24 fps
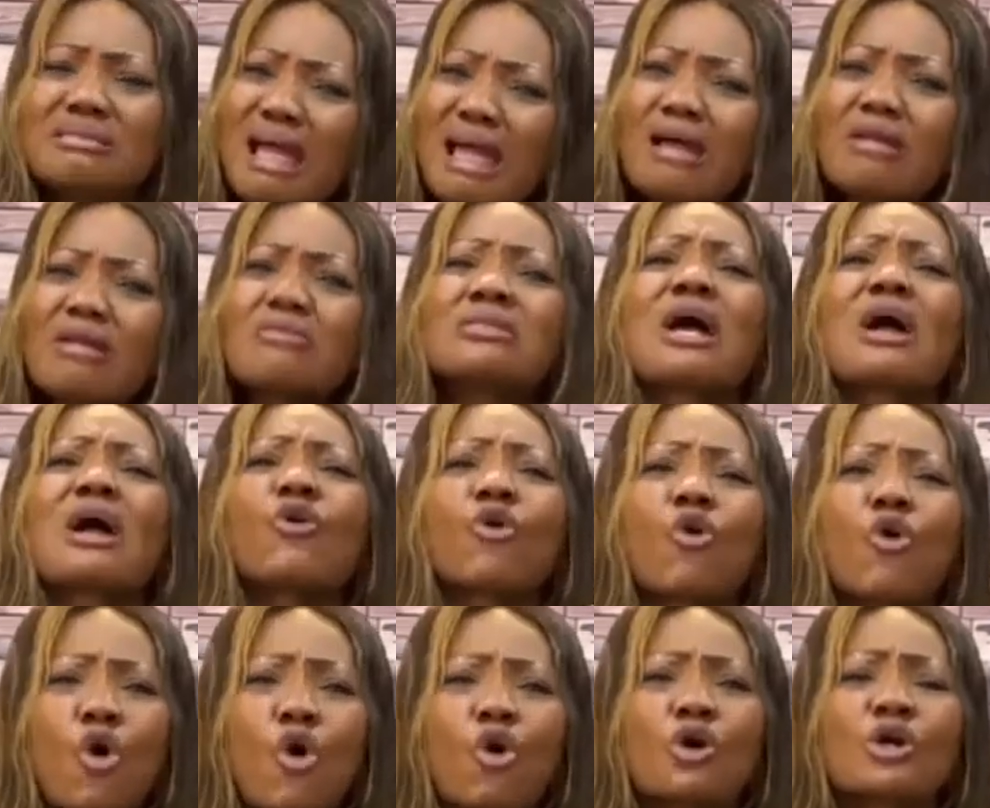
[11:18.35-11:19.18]
Now
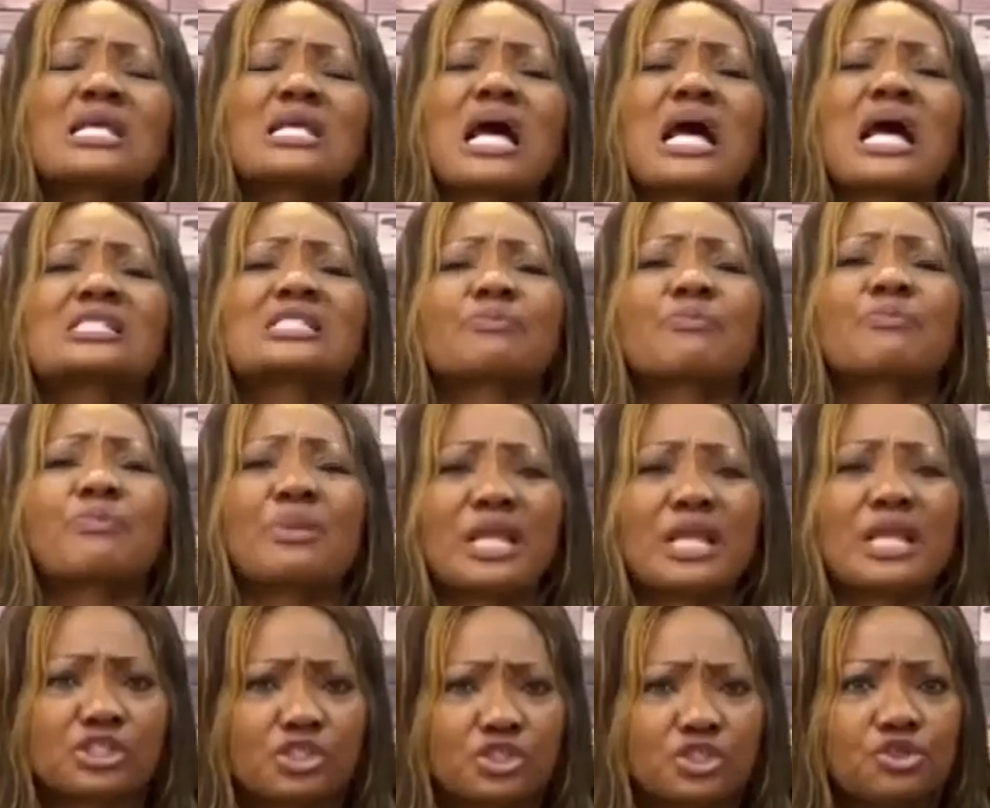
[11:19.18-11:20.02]
that God has
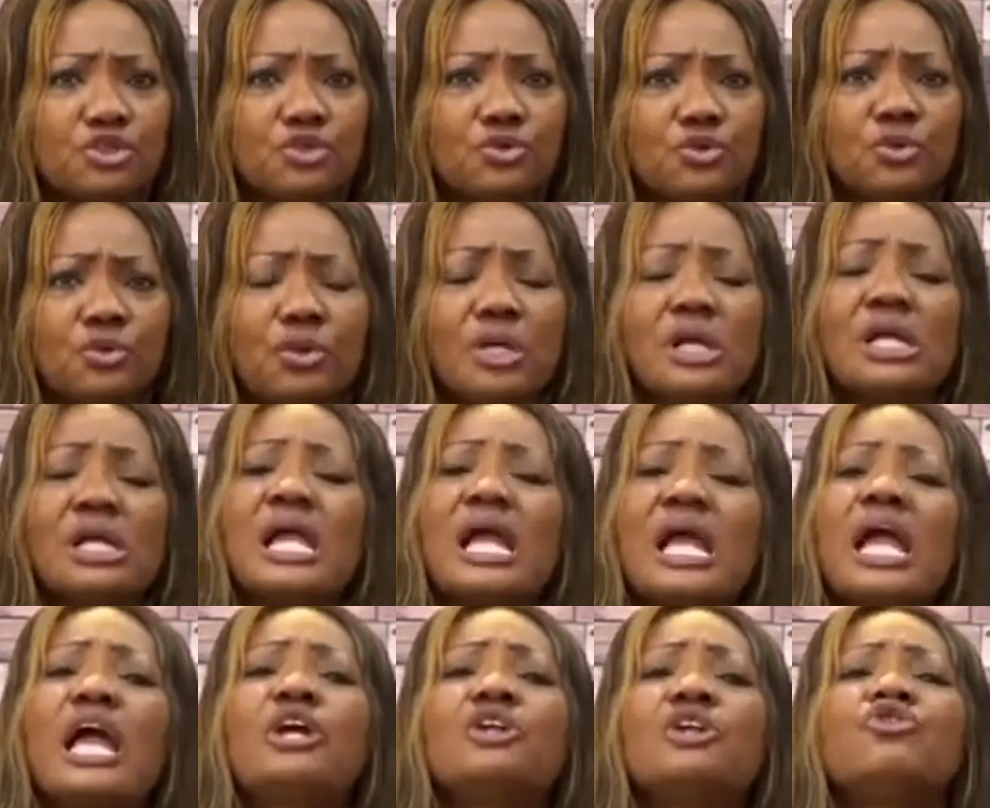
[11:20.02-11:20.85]
blessed you
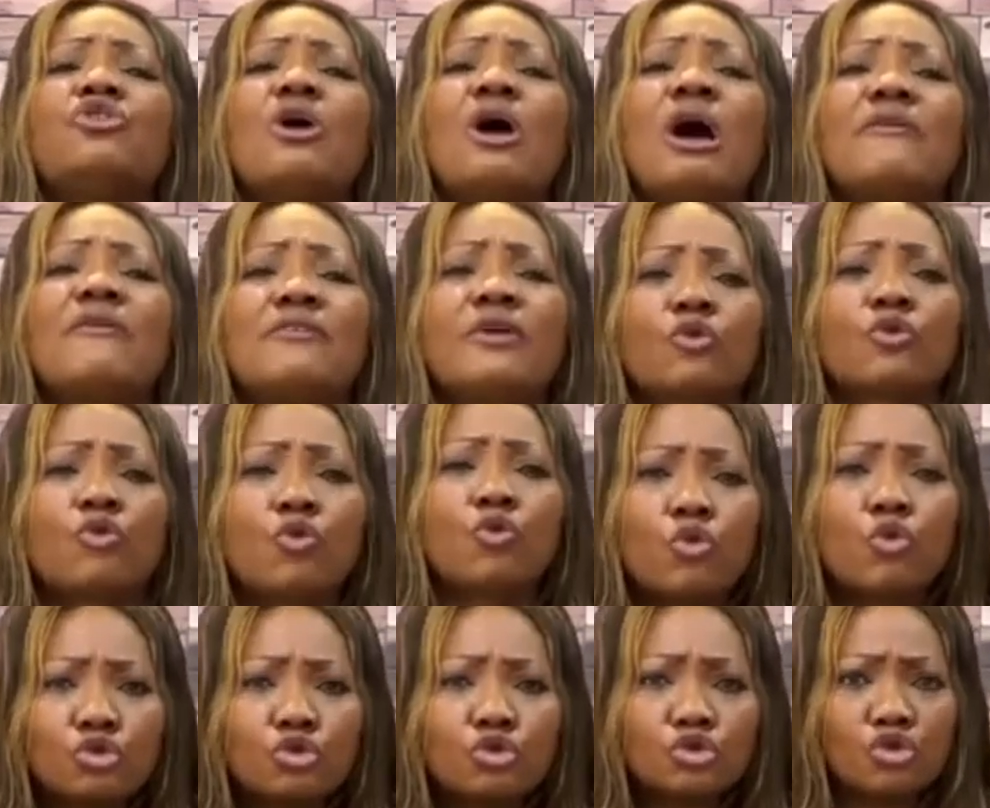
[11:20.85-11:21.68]
and you have a
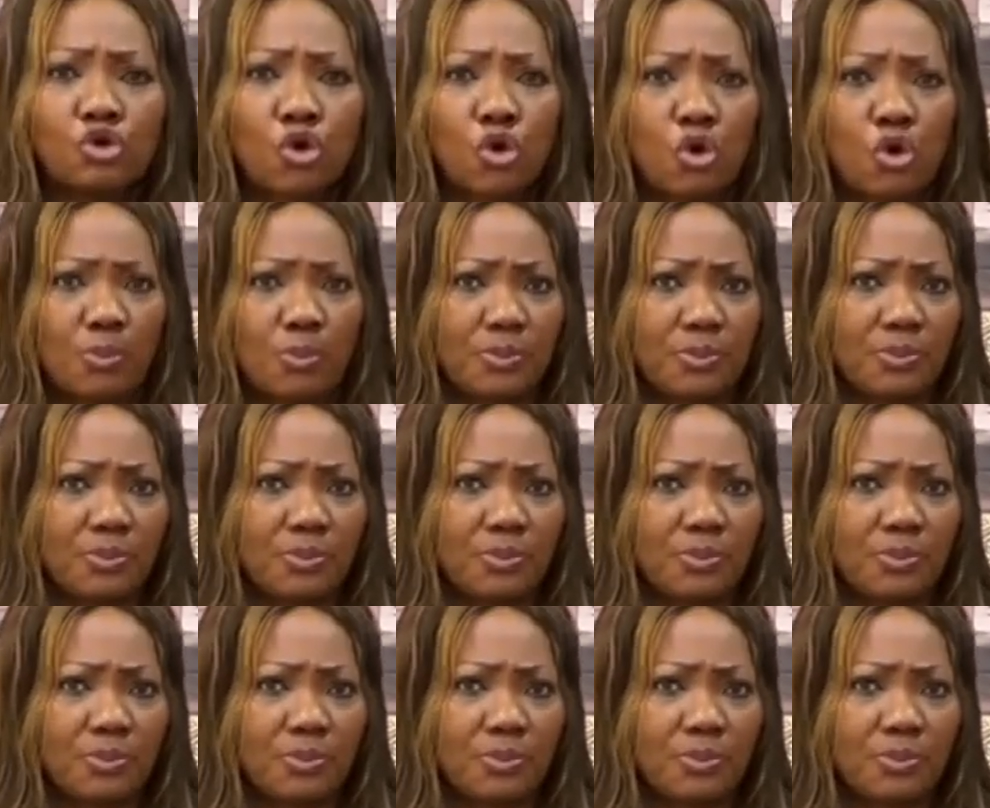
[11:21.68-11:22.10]
good job,